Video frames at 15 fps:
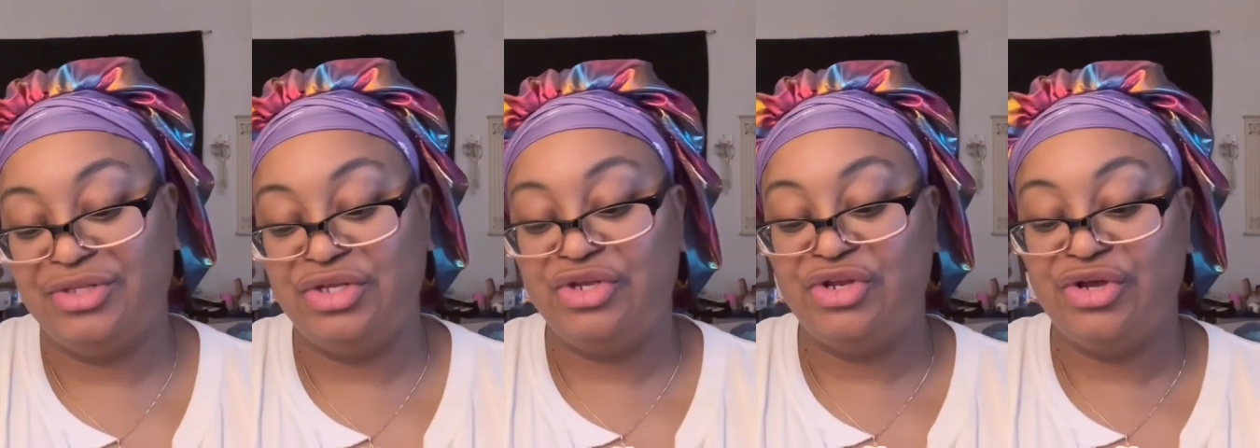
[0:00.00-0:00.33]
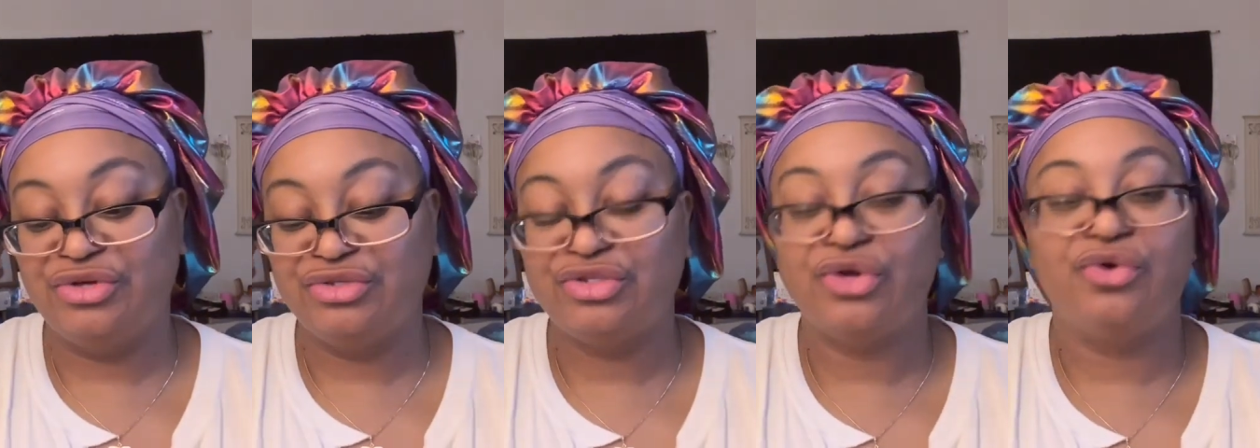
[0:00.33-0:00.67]
You
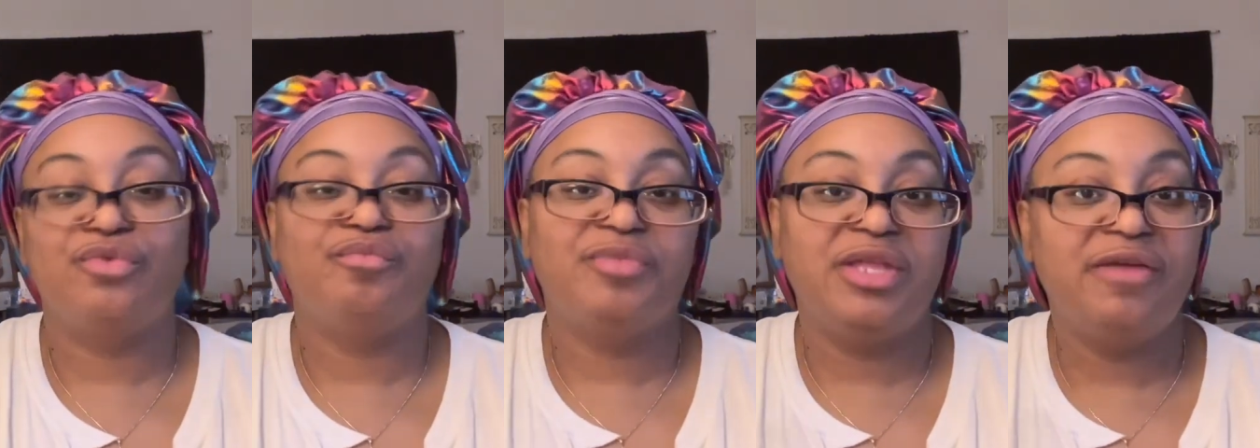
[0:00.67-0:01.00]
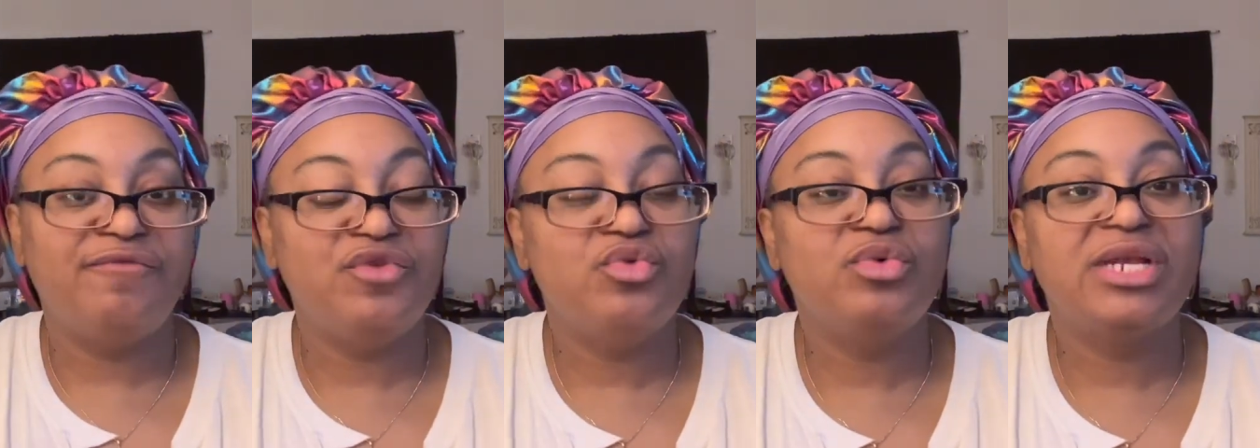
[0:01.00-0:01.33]
know, so
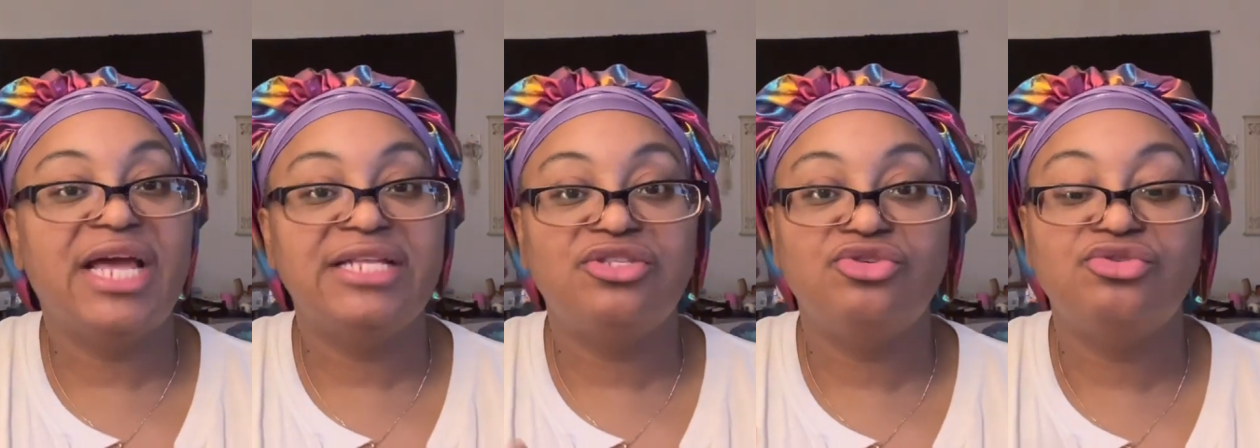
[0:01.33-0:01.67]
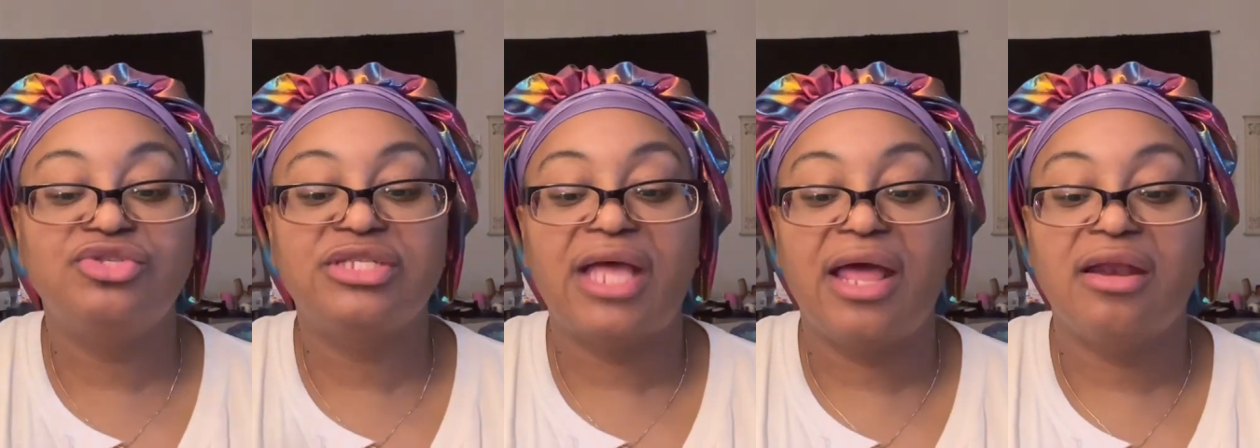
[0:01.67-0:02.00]
if you would like
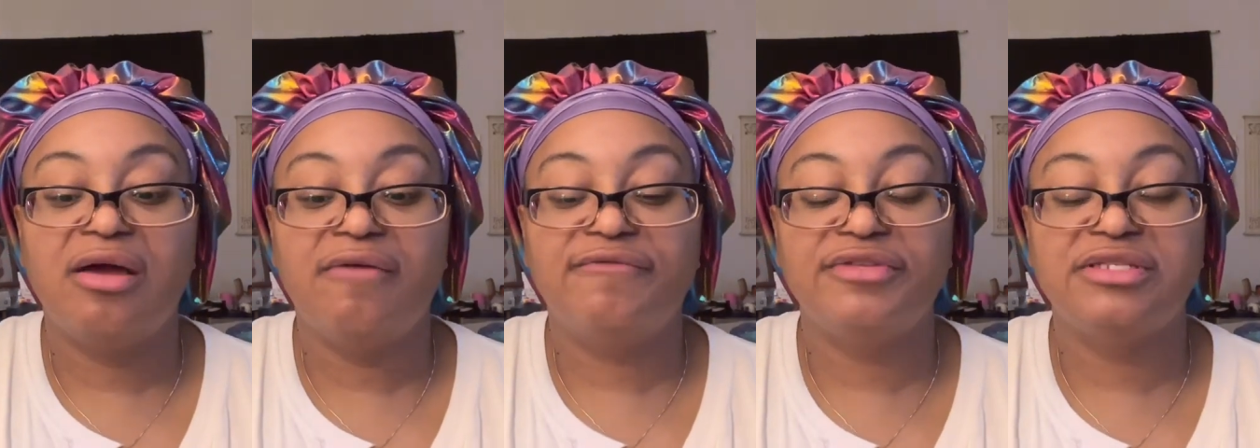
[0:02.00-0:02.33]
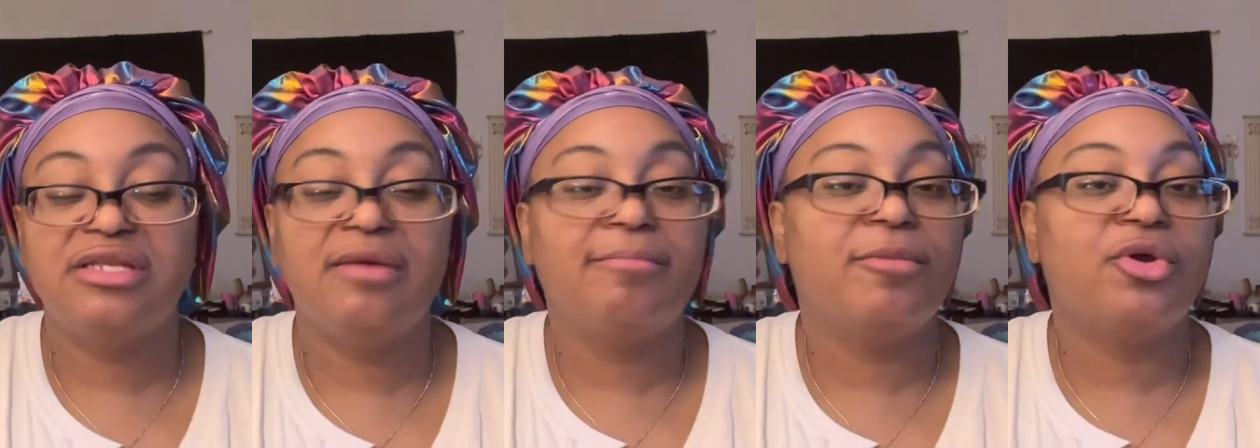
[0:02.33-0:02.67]
to sign up for
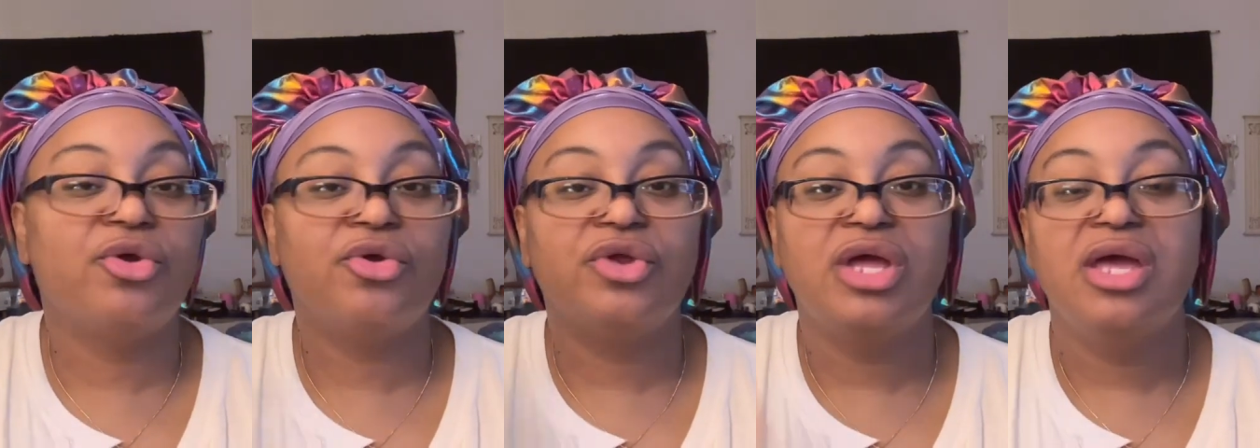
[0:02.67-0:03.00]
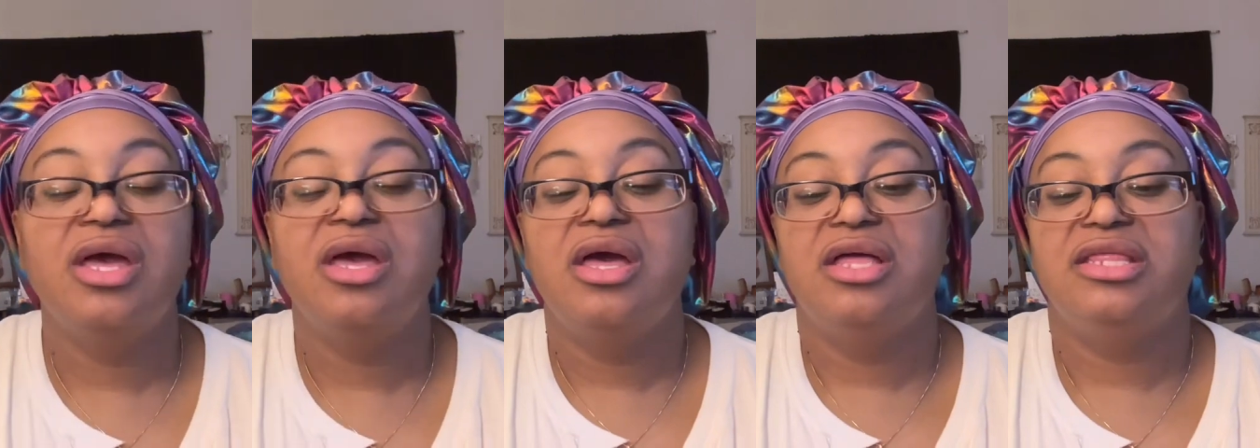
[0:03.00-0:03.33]
Scentbird,
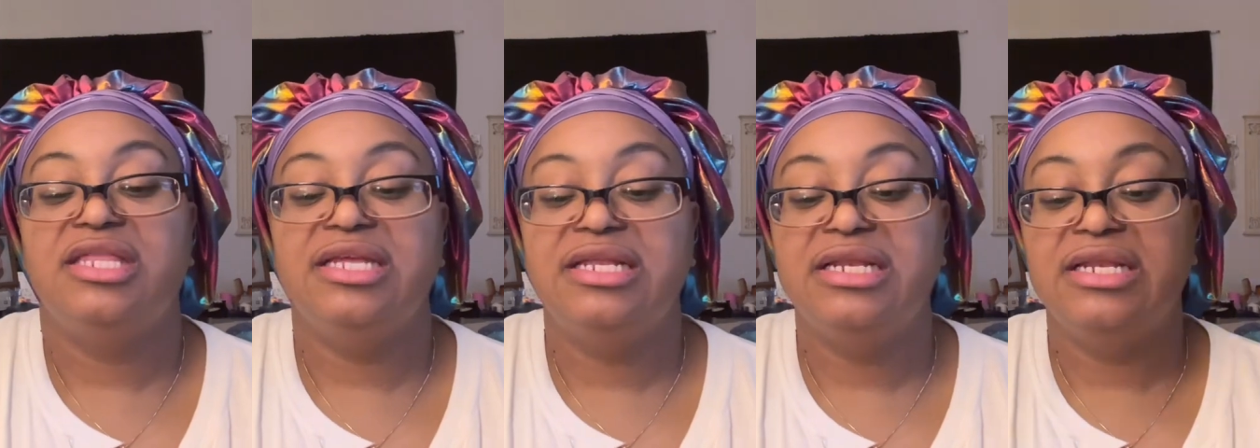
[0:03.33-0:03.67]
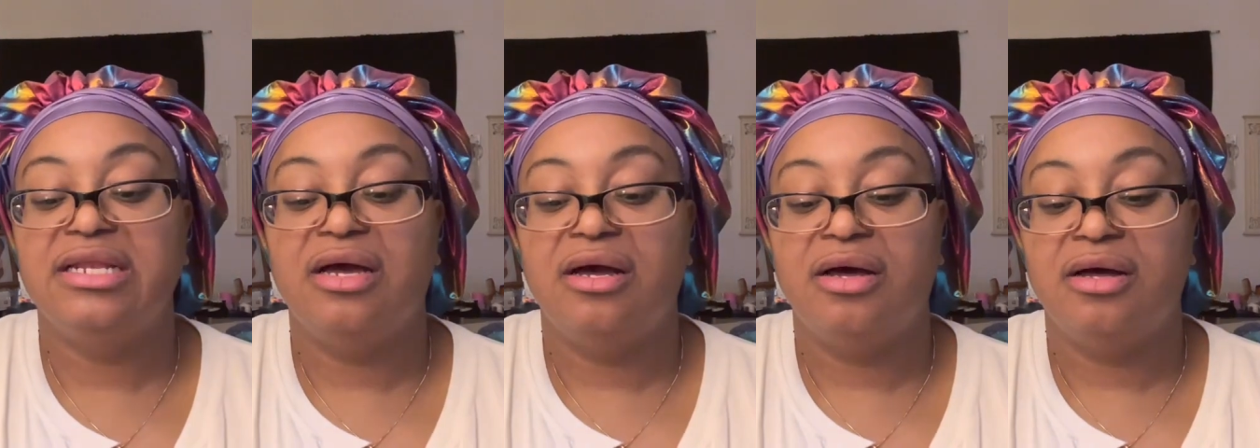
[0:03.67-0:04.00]

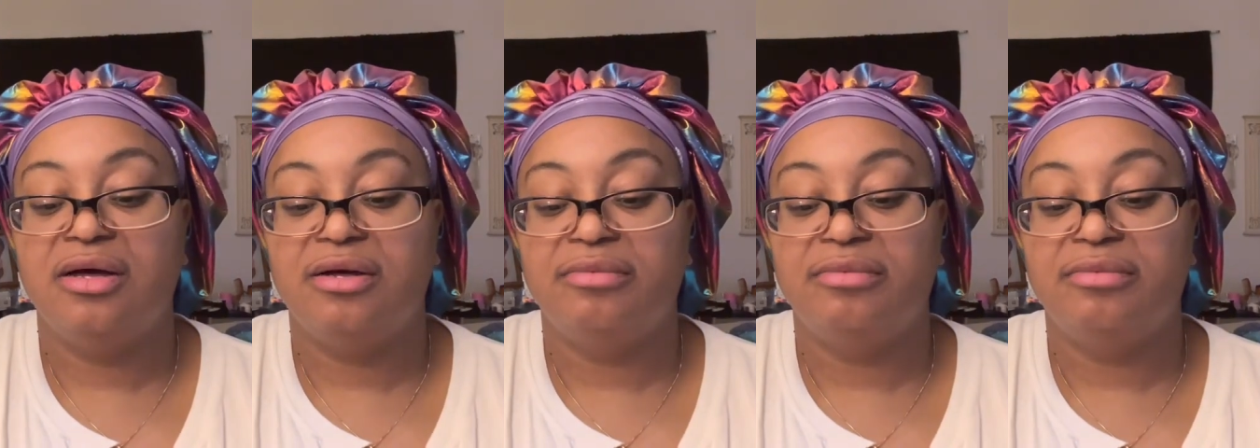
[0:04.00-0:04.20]
the uh,